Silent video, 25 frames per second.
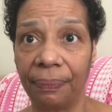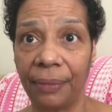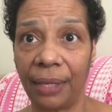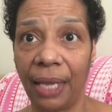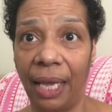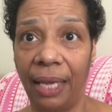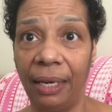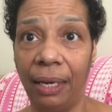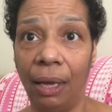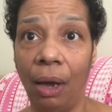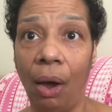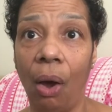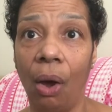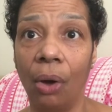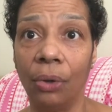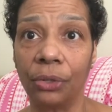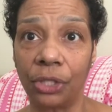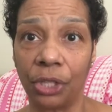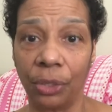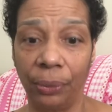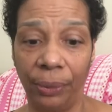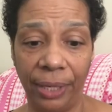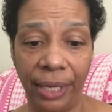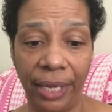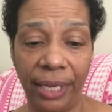And
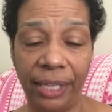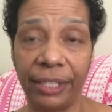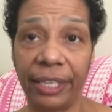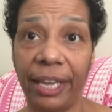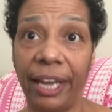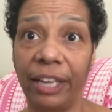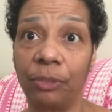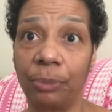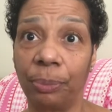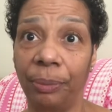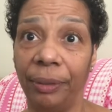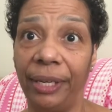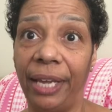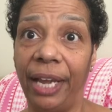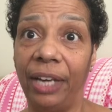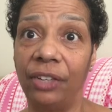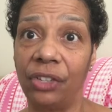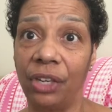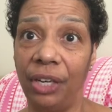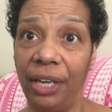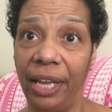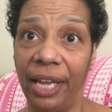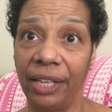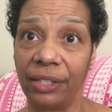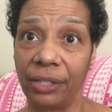also in his
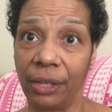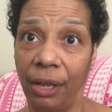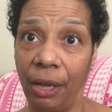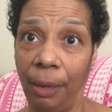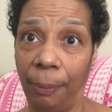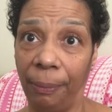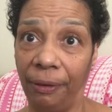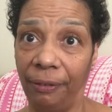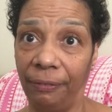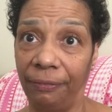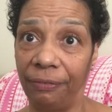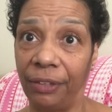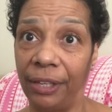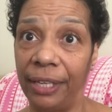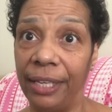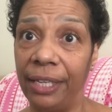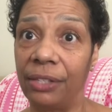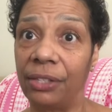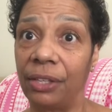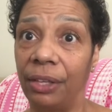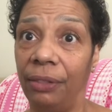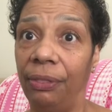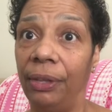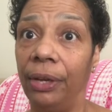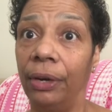explanation, he has a couple of
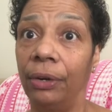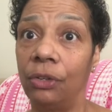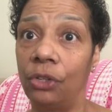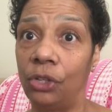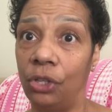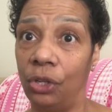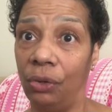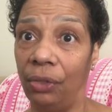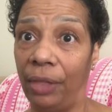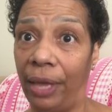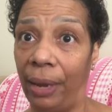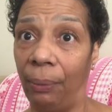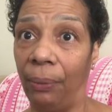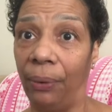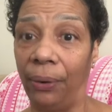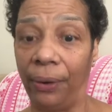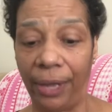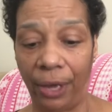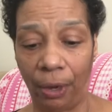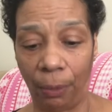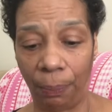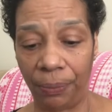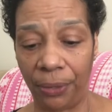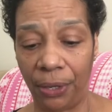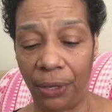links in there too that will
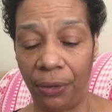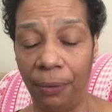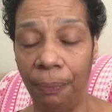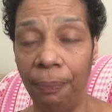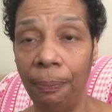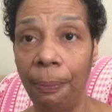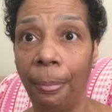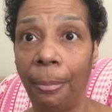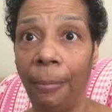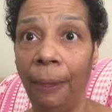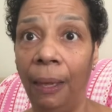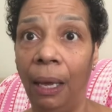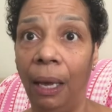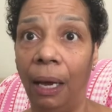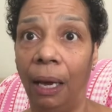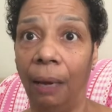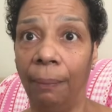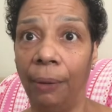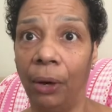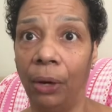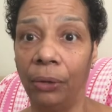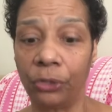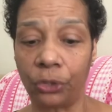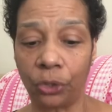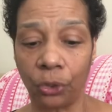help you.
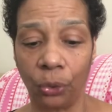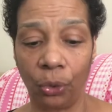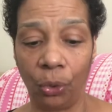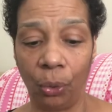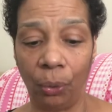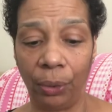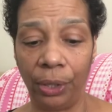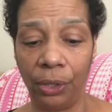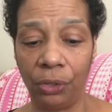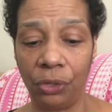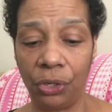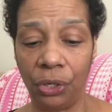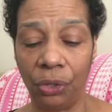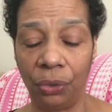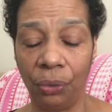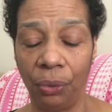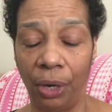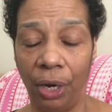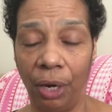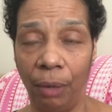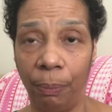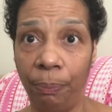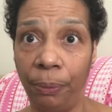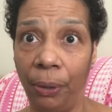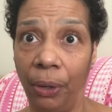I'm also going
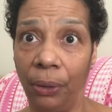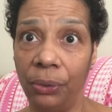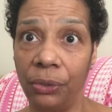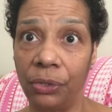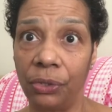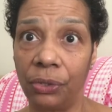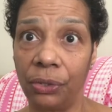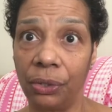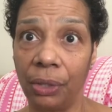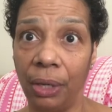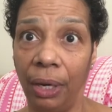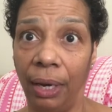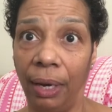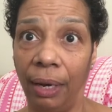to post